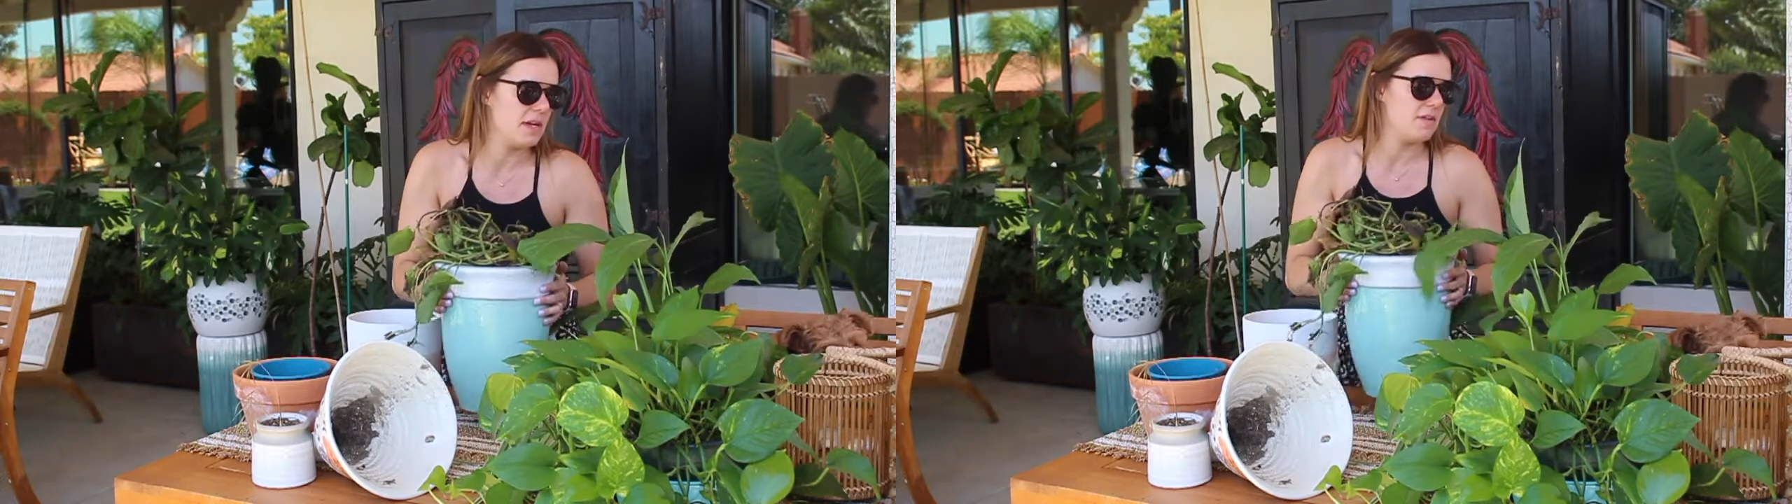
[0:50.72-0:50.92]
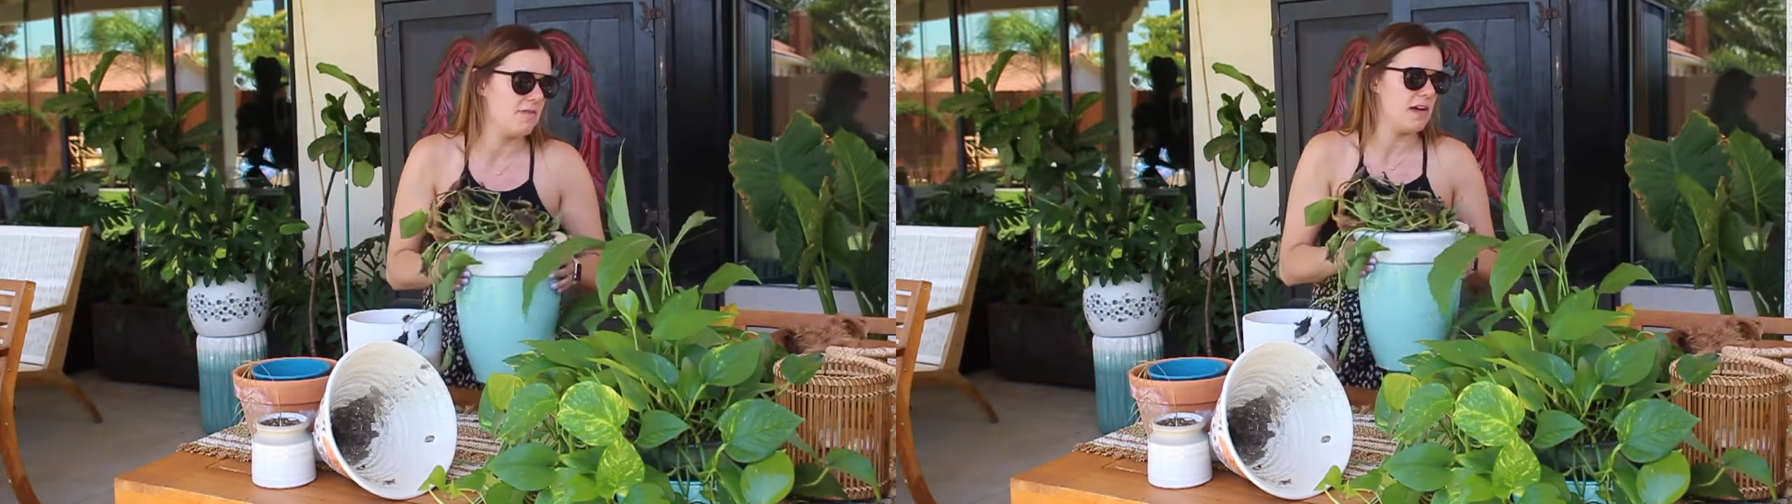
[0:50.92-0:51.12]

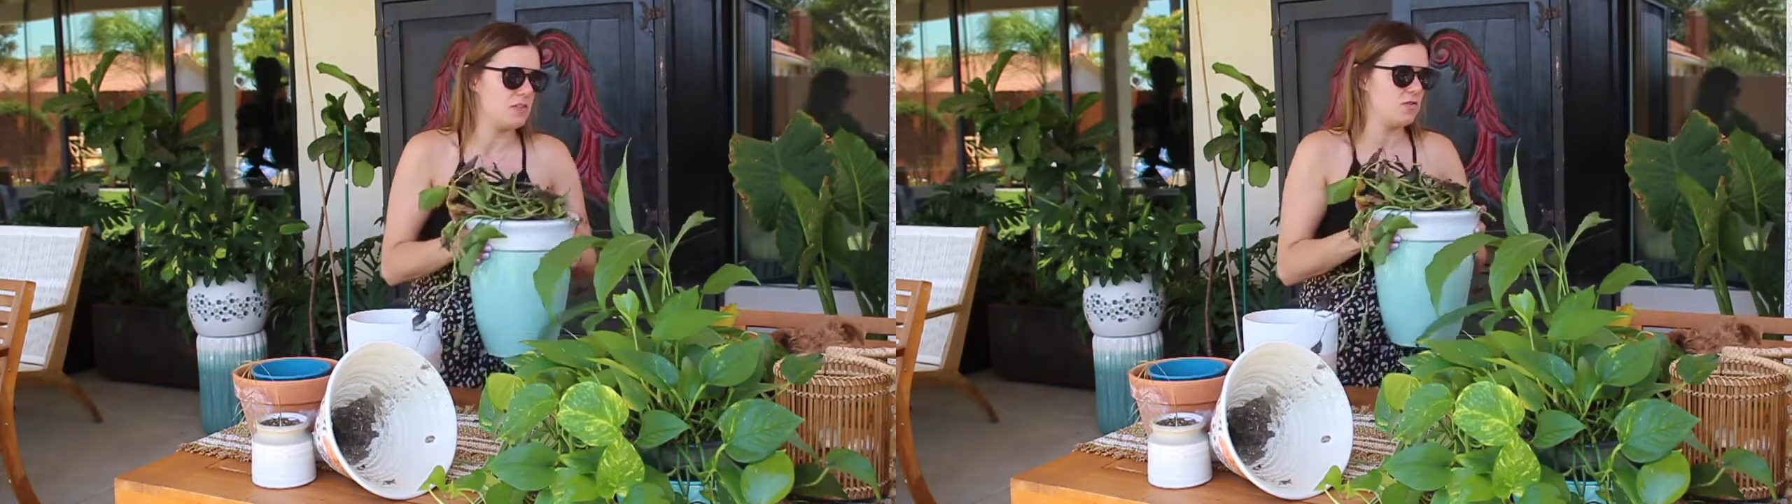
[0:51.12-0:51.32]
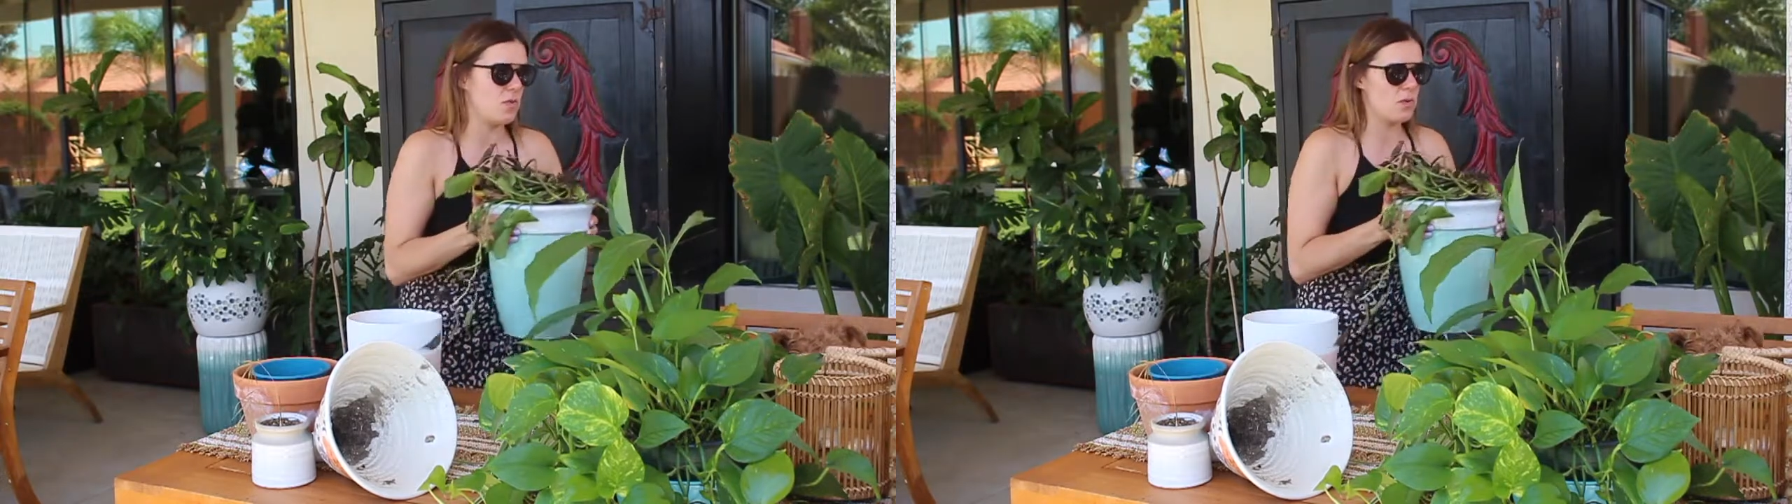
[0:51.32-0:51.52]
gonna
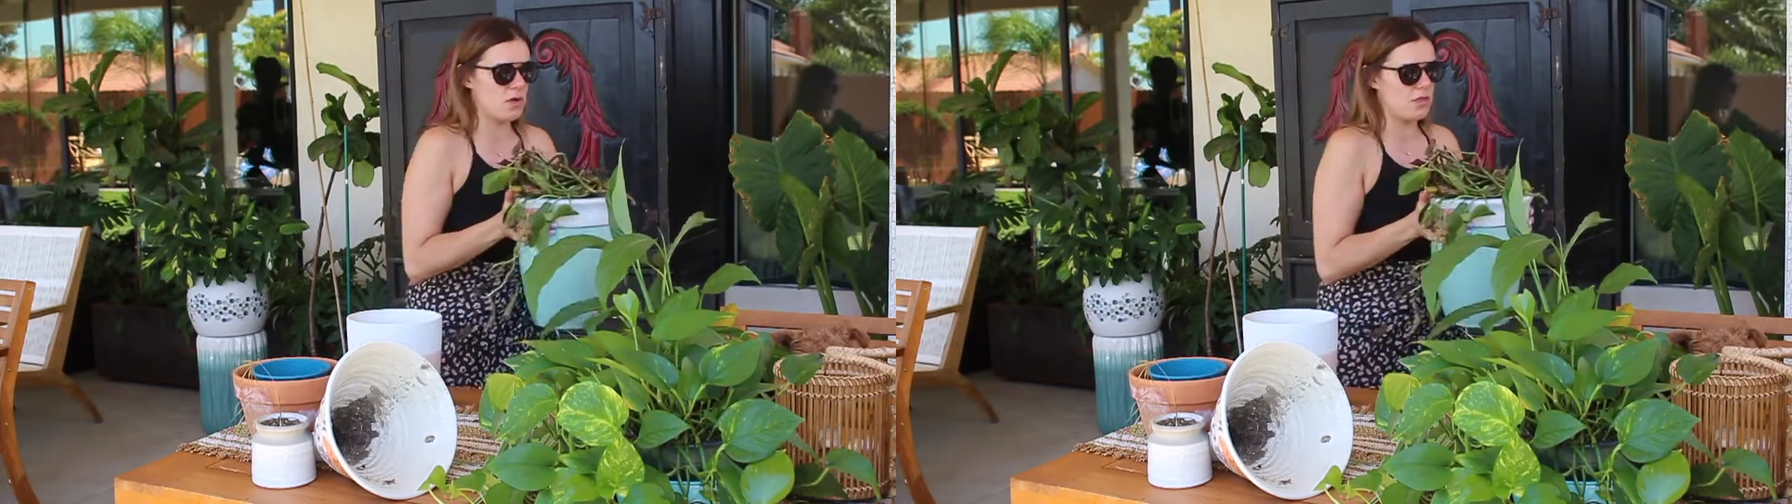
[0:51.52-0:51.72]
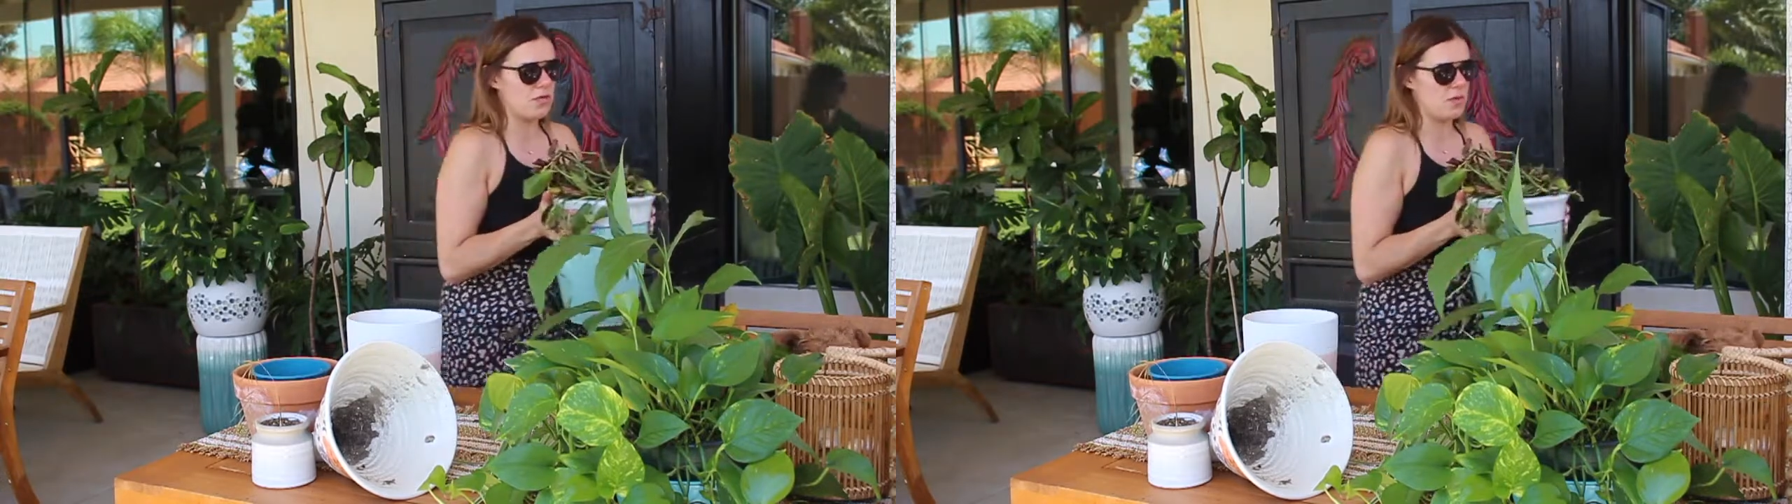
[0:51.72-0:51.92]
fast
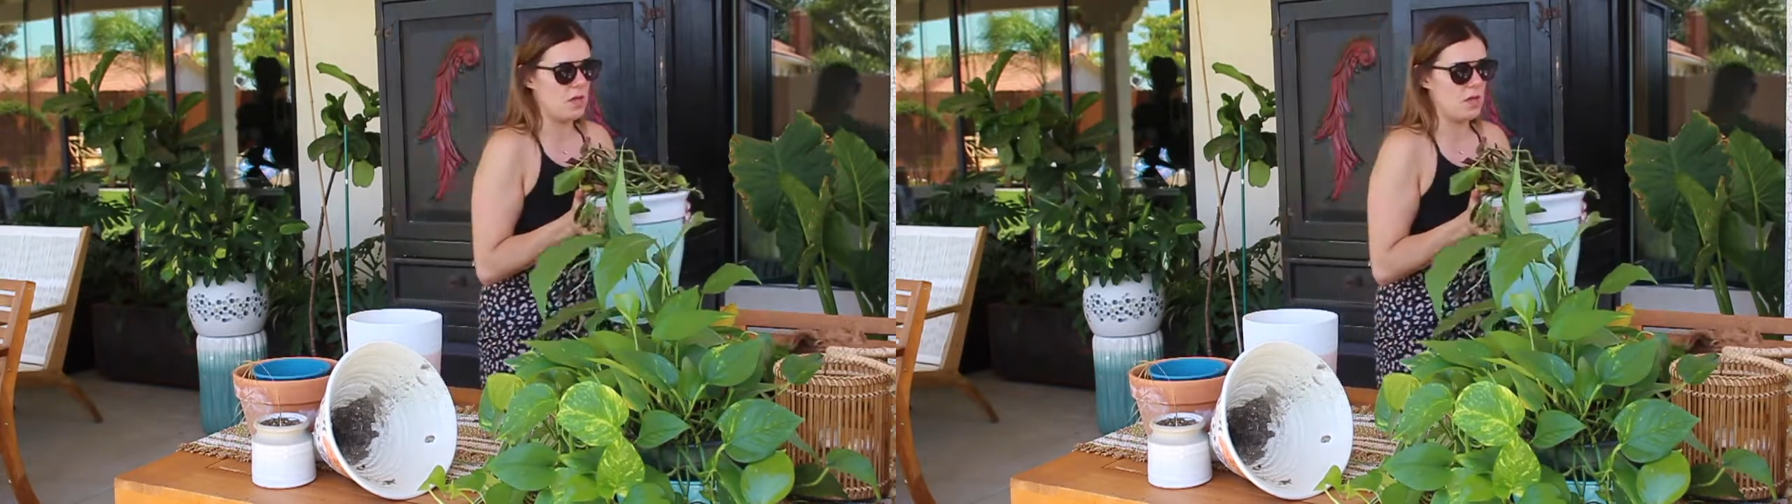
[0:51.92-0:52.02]
forward through